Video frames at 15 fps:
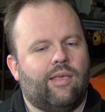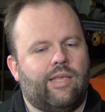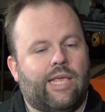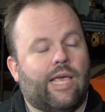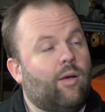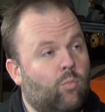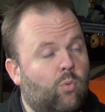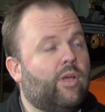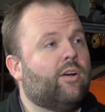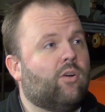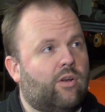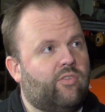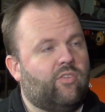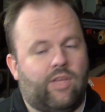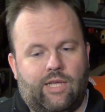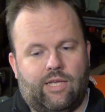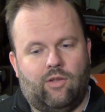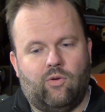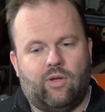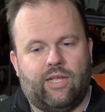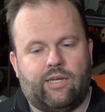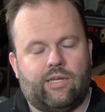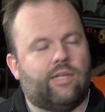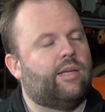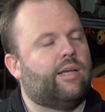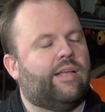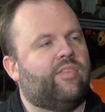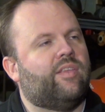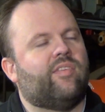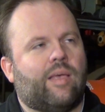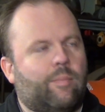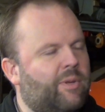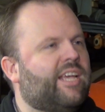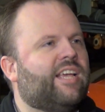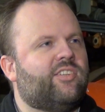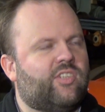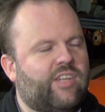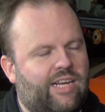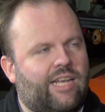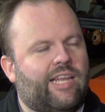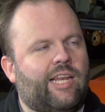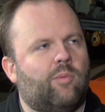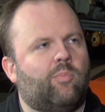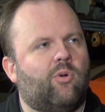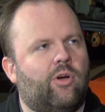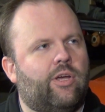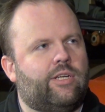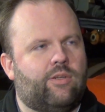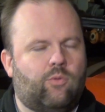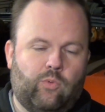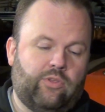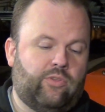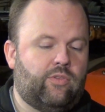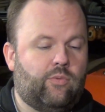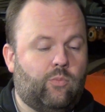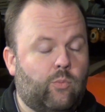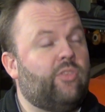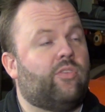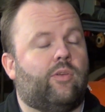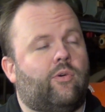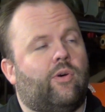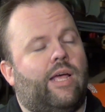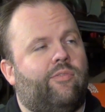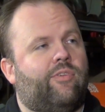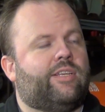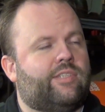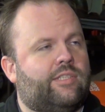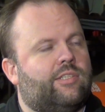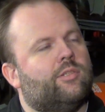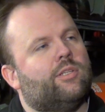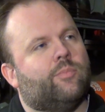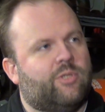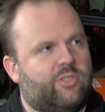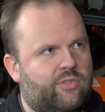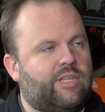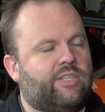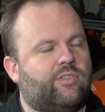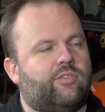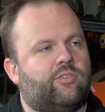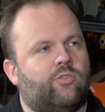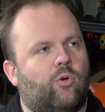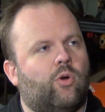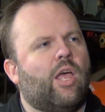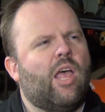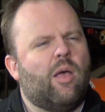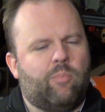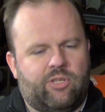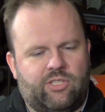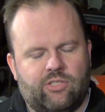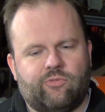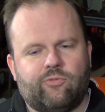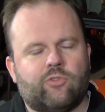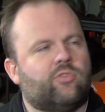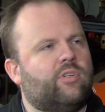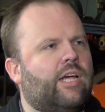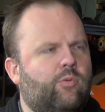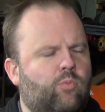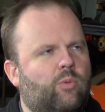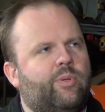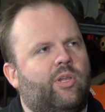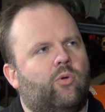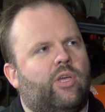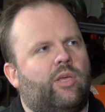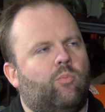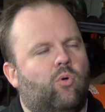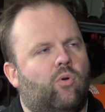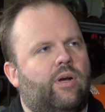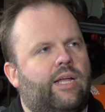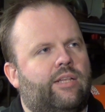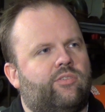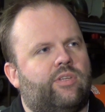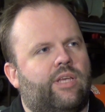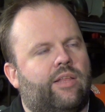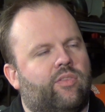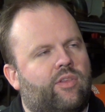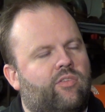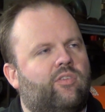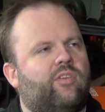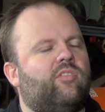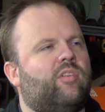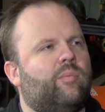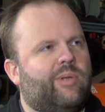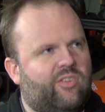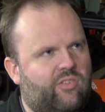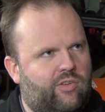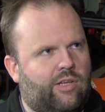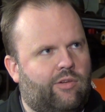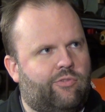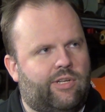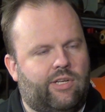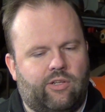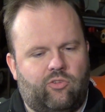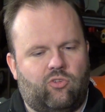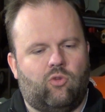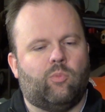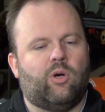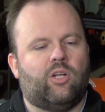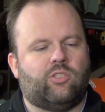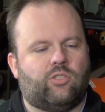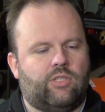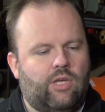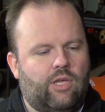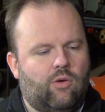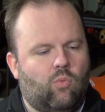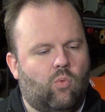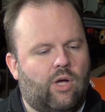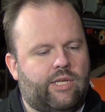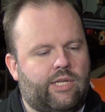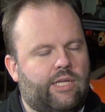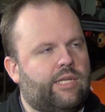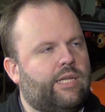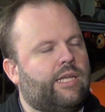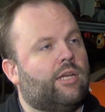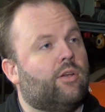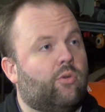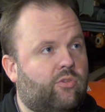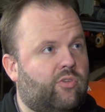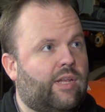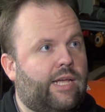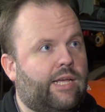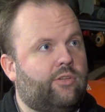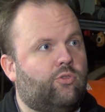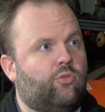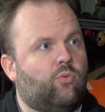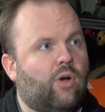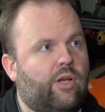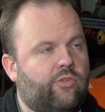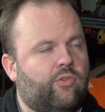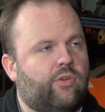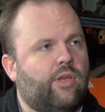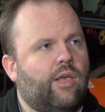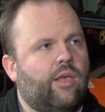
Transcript: Yeah, and we're going to take a look at this application at a later point with the graphics and some demonstrations and so on. But just for tonight, we'll be looking more at the system itself and not so much what it looks like to us.